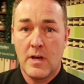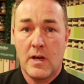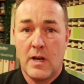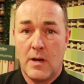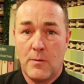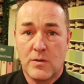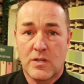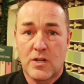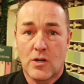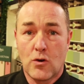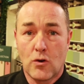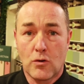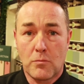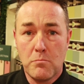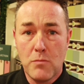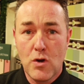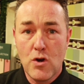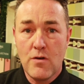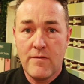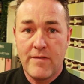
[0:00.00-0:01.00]
it was a good
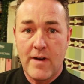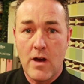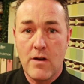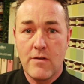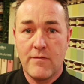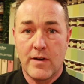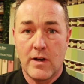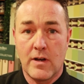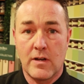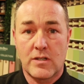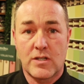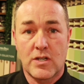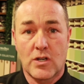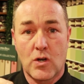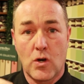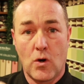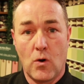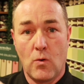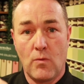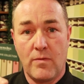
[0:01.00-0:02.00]
move over to
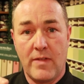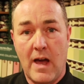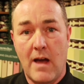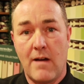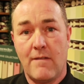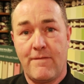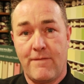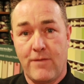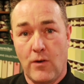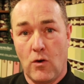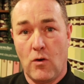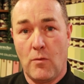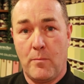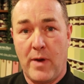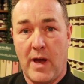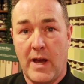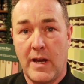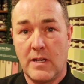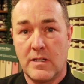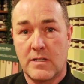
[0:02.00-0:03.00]
call that floor
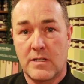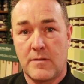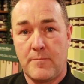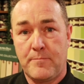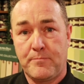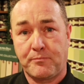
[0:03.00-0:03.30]
paint